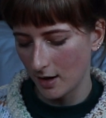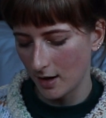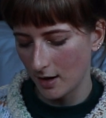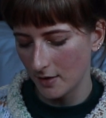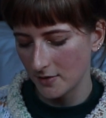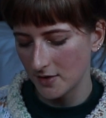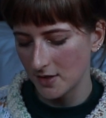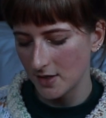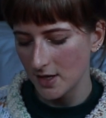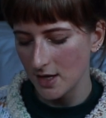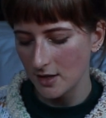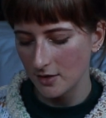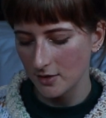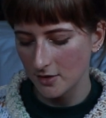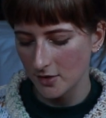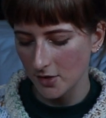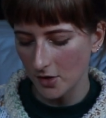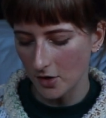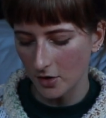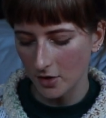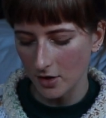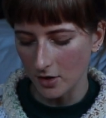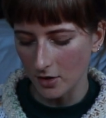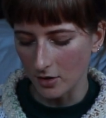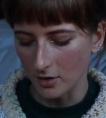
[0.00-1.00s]
I've seen
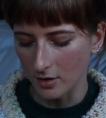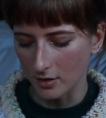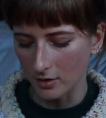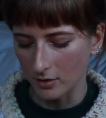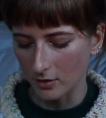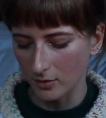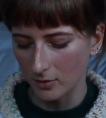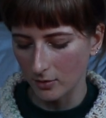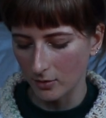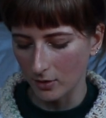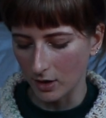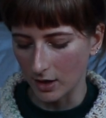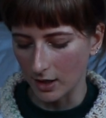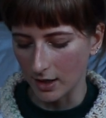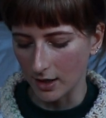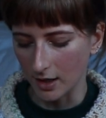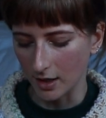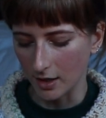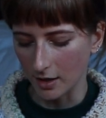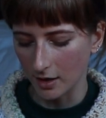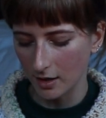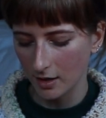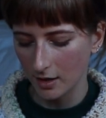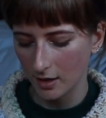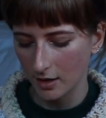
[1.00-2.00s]
sock yarns for
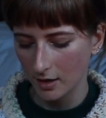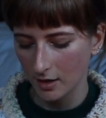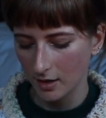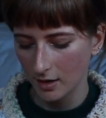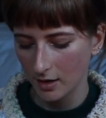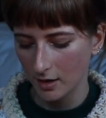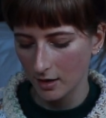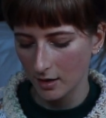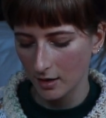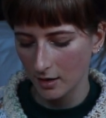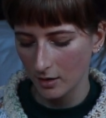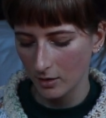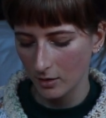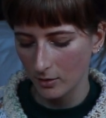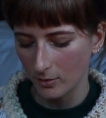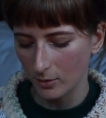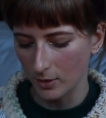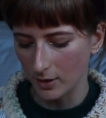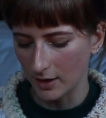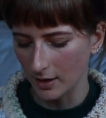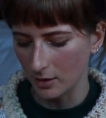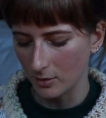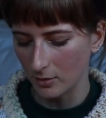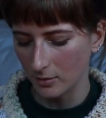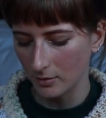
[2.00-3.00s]
like,
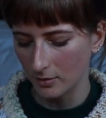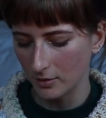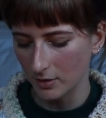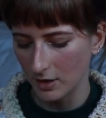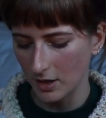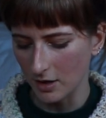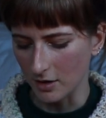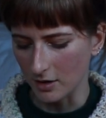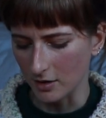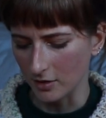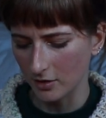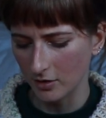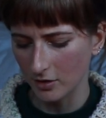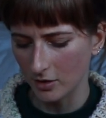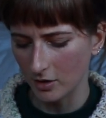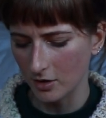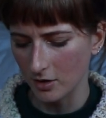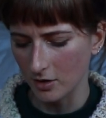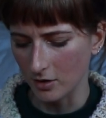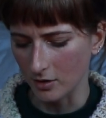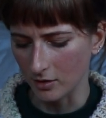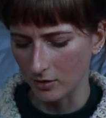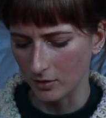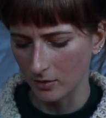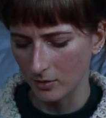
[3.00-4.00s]

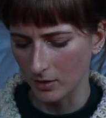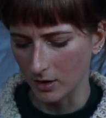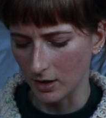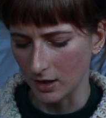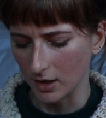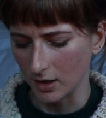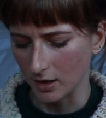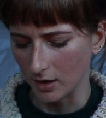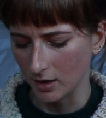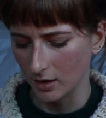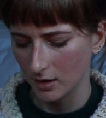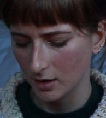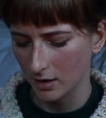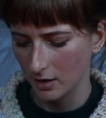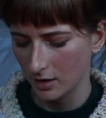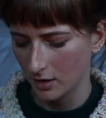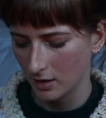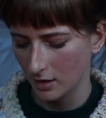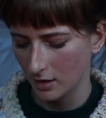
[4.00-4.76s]
sock yarns for like